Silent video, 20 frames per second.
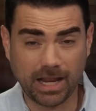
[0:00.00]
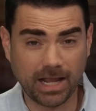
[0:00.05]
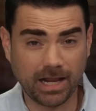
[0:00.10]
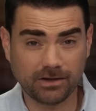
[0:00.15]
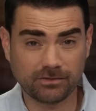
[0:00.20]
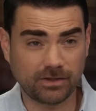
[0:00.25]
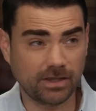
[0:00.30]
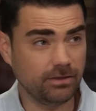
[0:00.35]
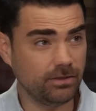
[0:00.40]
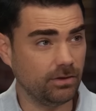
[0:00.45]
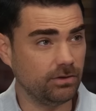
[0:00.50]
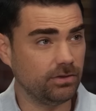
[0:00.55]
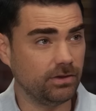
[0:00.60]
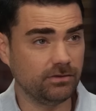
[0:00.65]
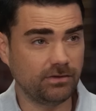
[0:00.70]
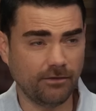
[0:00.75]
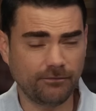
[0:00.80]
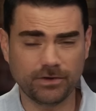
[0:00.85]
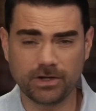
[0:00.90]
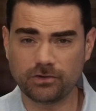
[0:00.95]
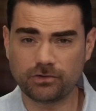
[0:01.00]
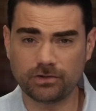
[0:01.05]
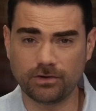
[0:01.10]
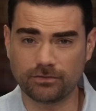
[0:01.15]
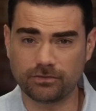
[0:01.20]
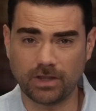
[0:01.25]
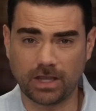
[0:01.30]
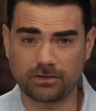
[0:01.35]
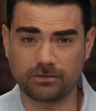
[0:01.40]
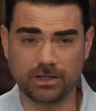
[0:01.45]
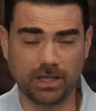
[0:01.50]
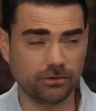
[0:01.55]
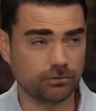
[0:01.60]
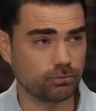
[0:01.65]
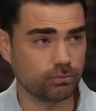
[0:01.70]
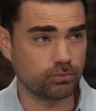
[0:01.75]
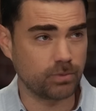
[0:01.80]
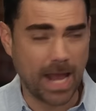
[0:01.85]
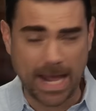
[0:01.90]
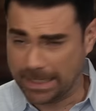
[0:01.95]
I got to say that the definition of sexy has
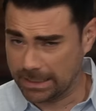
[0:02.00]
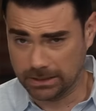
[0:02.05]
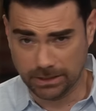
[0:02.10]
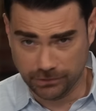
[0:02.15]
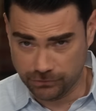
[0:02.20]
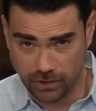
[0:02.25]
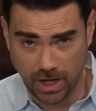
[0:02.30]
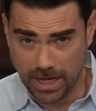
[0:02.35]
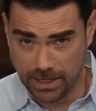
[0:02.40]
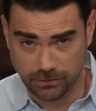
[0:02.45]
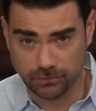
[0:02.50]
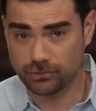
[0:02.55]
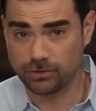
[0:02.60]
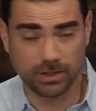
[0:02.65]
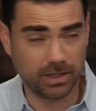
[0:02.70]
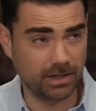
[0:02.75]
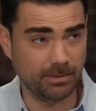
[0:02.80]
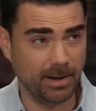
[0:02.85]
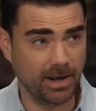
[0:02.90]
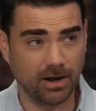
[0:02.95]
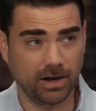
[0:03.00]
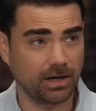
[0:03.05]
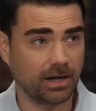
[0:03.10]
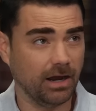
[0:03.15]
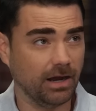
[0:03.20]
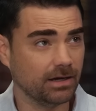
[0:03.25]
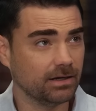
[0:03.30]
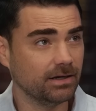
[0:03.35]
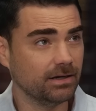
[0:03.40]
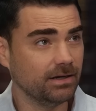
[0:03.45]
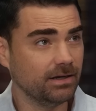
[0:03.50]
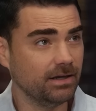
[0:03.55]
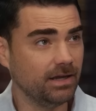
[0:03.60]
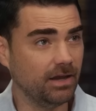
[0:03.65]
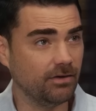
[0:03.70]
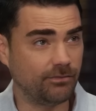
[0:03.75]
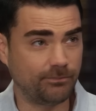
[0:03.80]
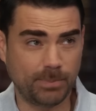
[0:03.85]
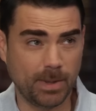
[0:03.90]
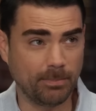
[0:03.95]
radically changed in America.
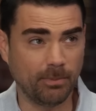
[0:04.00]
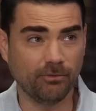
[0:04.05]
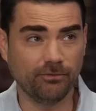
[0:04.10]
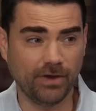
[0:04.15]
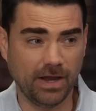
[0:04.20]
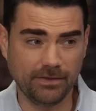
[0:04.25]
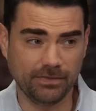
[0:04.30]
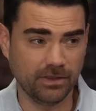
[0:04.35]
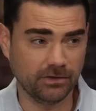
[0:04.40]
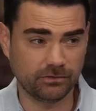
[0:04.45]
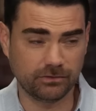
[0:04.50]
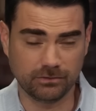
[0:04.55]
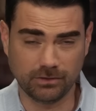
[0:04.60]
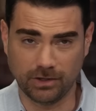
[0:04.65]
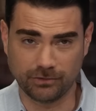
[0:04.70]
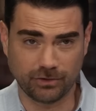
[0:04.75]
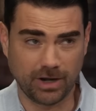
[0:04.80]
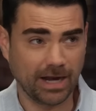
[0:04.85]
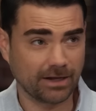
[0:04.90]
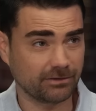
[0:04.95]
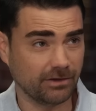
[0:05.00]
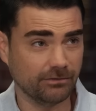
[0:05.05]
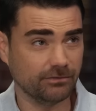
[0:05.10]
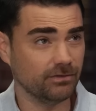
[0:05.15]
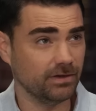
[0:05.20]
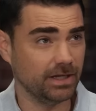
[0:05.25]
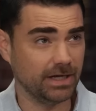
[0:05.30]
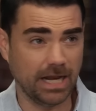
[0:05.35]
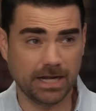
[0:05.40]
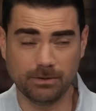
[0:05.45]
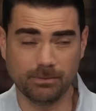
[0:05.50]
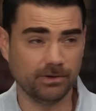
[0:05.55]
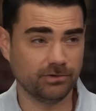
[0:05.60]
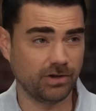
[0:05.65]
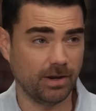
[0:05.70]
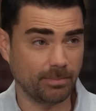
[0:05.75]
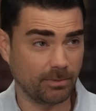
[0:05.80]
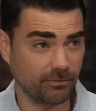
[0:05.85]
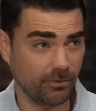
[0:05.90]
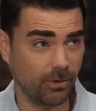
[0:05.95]
If people find this attractive in any way,
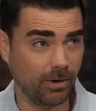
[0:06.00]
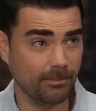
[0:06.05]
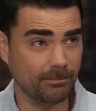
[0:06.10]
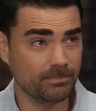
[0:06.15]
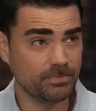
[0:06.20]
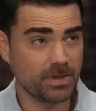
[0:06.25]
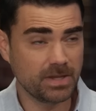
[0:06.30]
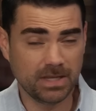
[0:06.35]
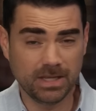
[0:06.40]
shape, or form.